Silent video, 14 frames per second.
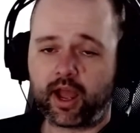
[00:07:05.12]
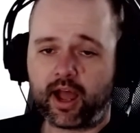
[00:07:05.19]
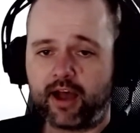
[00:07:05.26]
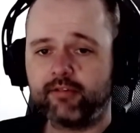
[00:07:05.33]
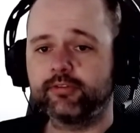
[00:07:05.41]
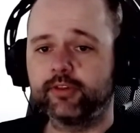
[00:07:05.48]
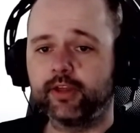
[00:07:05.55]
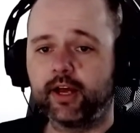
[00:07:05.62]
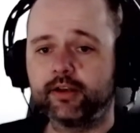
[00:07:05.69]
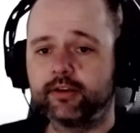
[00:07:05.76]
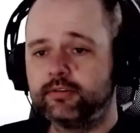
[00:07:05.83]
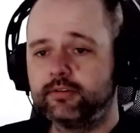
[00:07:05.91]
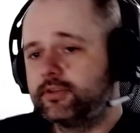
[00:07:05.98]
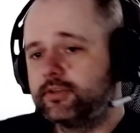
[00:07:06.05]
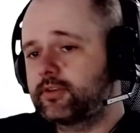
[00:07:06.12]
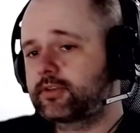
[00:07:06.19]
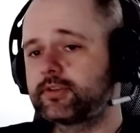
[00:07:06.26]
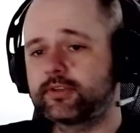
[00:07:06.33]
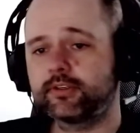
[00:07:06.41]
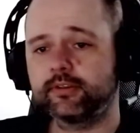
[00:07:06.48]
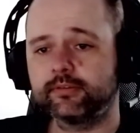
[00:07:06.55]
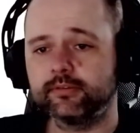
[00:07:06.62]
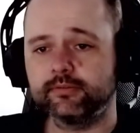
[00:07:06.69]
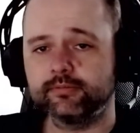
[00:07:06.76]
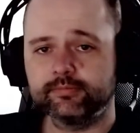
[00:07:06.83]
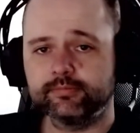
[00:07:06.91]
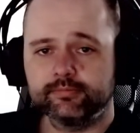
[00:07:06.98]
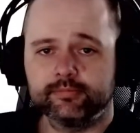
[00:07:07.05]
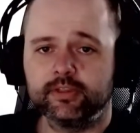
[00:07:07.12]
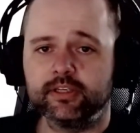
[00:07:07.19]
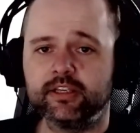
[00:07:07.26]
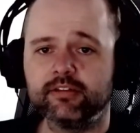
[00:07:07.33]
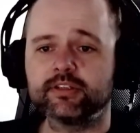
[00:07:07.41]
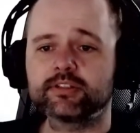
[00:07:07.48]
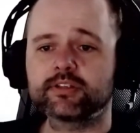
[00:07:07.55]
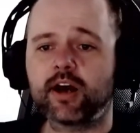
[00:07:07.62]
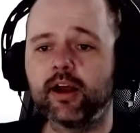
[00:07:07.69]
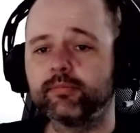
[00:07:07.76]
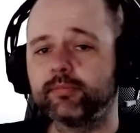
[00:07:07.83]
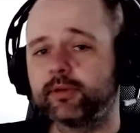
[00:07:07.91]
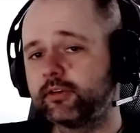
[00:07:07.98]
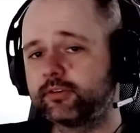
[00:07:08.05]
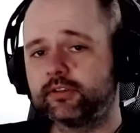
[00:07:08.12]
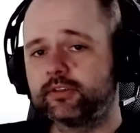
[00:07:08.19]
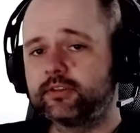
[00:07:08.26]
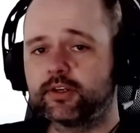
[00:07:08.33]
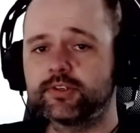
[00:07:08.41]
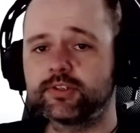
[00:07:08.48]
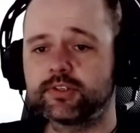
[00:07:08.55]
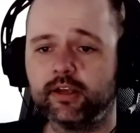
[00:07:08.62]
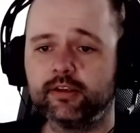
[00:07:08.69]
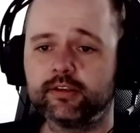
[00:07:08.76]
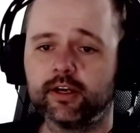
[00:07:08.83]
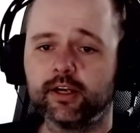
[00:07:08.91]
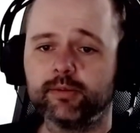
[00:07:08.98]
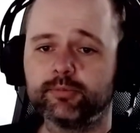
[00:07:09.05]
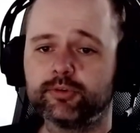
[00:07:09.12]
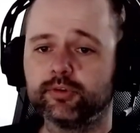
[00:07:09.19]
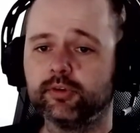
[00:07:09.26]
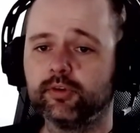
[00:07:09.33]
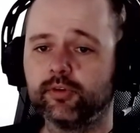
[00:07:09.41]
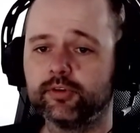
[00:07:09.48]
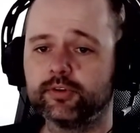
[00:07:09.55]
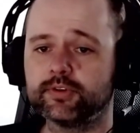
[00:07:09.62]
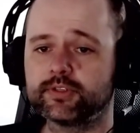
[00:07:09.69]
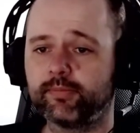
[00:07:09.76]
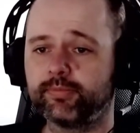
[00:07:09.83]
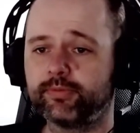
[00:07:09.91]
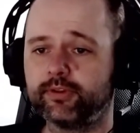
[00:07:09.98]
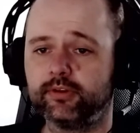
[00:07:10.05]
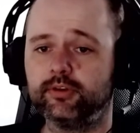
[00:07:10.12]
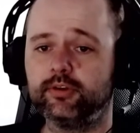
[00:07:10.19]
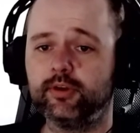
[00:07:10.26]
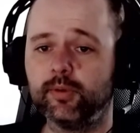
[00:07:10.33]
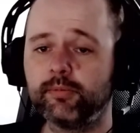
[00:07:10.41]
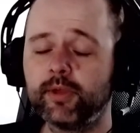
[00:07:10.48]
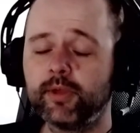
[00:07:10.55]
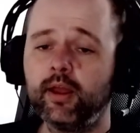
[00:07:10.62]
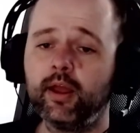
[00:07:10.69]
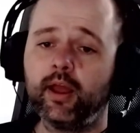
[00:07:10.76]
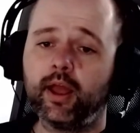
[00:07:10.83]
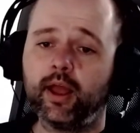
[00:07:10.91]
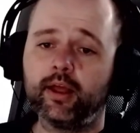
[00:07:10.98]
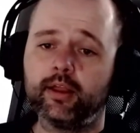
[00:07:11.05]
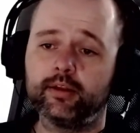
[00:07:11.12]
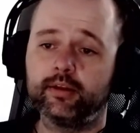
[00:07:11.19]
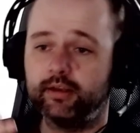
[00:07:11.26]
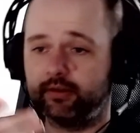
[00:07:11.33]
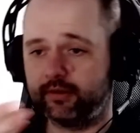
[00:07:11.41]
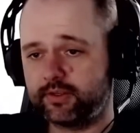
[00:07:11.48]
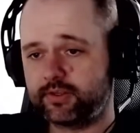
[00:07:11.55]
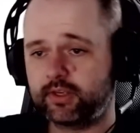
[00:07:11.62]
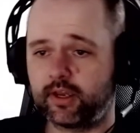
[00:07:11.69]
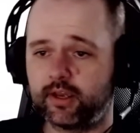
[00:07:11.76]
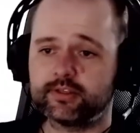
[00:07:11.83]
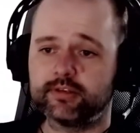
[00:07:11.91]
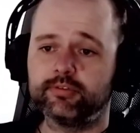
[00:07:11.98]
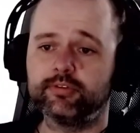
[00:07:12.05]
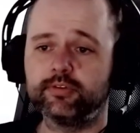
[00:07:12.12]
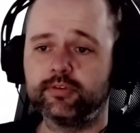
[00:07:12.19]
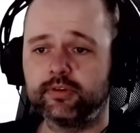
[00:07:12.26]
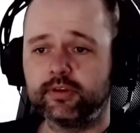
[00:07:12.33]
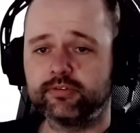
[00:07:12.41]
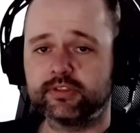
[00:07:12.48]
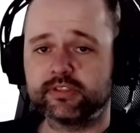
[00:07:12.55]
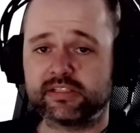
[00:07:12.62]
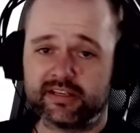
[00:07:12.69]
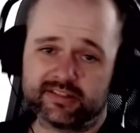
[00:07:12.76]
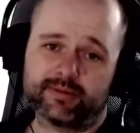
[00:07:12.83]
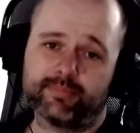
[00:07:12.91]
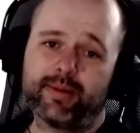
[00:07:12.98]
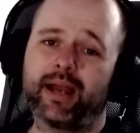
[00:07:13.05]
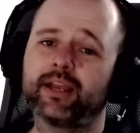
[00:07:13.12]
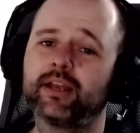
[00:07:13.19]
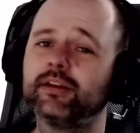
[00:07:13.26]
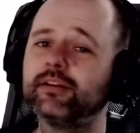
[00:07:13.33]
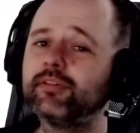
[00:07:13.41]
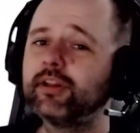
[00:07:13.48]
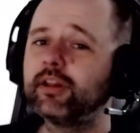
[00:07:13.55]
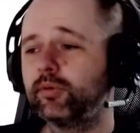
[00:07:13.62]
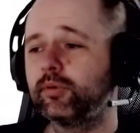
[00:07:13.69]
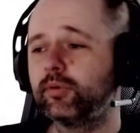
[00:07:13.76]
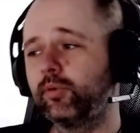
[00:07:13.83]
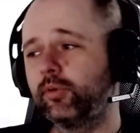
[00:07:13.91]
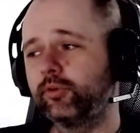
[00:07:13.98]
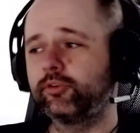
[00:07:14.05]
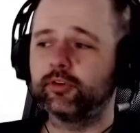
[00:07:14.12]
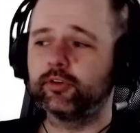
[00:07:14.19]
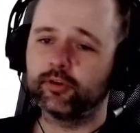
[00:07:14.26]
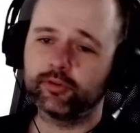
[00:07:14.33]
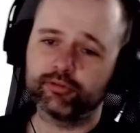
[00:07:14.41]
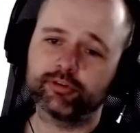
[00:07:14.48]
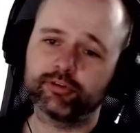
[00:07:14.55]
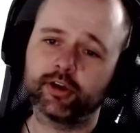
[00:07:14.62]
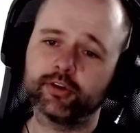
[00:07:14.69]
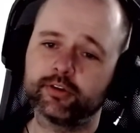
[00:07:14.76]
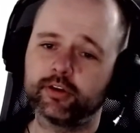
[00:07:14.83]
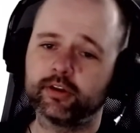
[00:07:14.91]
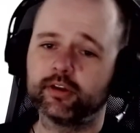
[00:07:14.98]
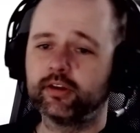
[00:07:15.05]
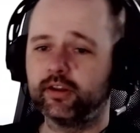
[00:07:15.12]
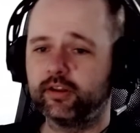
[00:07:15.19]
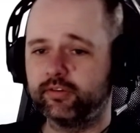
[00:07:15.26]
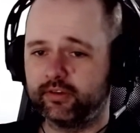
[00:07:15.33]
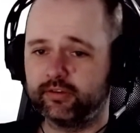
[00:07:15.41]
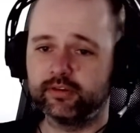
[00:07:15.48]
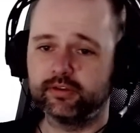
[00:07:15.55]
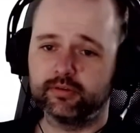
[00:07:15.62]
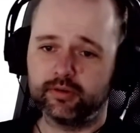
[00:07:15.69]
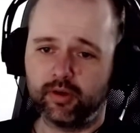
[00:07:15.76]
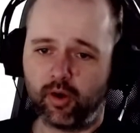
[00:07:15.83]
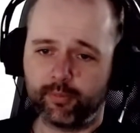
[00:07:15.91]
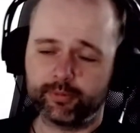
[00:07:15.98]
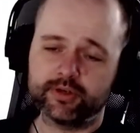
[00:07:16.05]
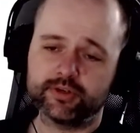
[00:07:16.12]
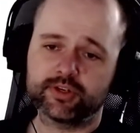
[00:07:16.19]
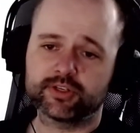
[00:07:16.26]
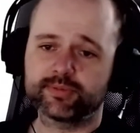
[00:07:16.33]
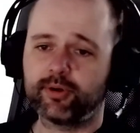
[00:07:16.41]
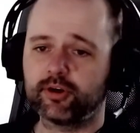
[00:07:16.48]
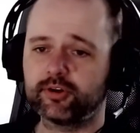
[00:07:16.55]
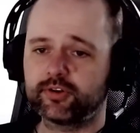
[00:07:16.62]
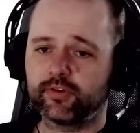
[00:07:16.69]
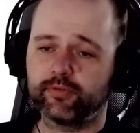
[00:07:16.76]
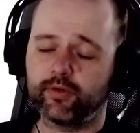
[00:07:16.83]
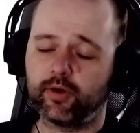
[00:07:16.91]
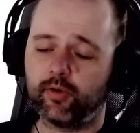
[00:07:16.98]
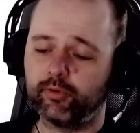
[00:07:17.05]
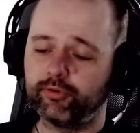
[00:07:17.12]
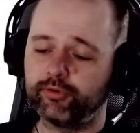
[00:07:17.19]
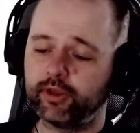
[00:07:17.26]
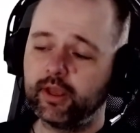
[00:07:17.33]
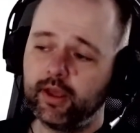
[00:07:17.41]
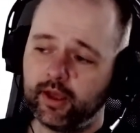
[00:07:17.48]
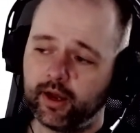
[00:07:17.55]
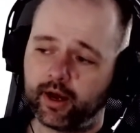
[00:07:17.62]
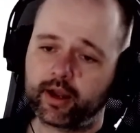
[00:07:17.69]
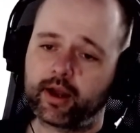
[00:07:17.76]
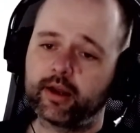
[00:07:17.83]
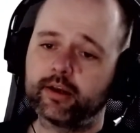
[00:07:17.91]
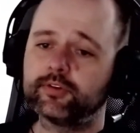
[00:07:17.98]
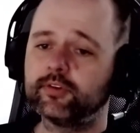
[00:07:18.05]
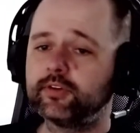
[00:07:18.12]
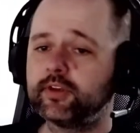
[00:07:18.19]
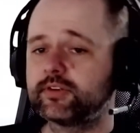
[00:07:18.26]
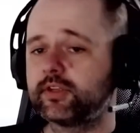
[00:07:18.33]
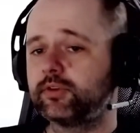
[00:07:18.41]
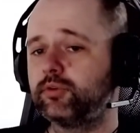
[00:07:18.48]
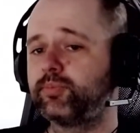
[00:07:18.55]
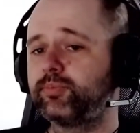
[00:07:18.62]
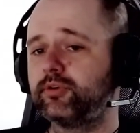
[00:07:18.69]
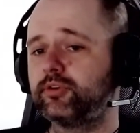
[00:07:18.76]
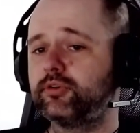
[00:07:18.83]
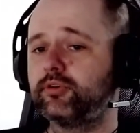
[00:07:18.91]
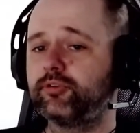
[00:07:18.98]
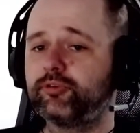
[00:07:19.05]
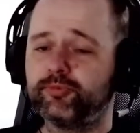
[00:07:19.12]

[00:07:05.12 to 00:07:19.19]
have that, just give it time because it does take time to learn something new. And in this case, if, if it's a backend developer who wants to learn the front end and the operations parts of the whole thing, I highly suggest that you put your